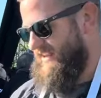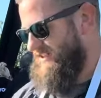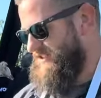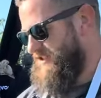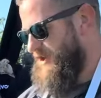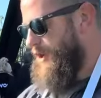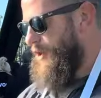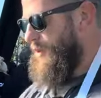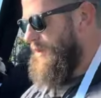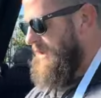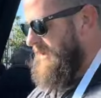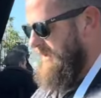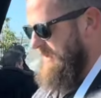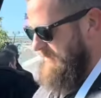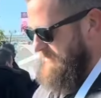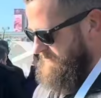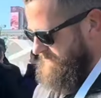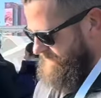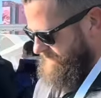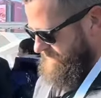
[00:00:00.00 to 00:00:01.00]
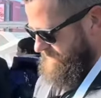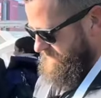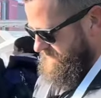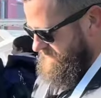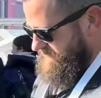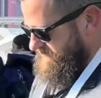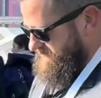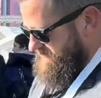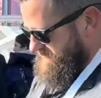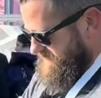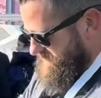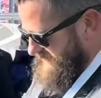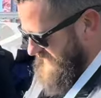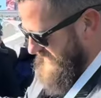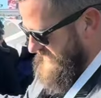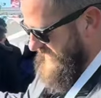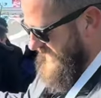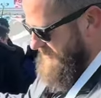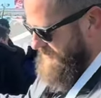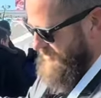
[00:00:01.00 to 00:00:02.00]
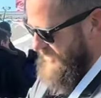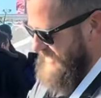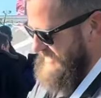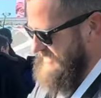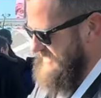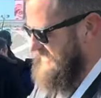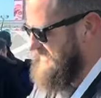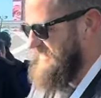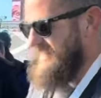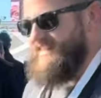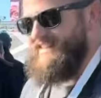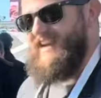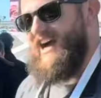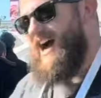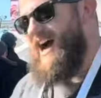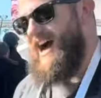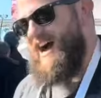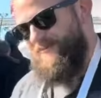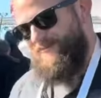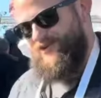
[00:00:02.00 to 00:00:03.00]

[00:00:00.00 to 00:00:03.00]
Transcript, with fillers: So the same price as the top